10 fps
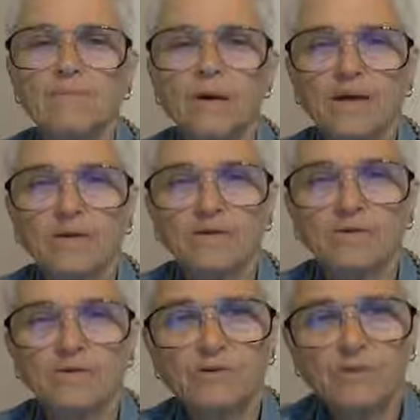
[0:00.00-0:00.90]
better
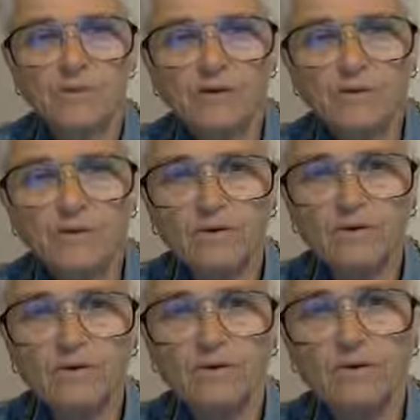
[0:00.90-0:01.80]
to
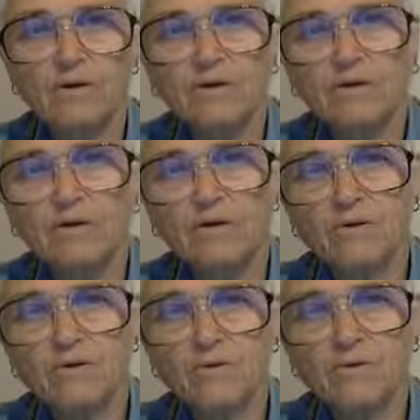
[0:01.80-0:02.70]
surrender
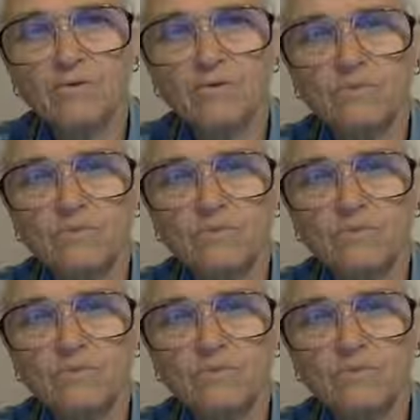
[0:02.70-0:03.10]
to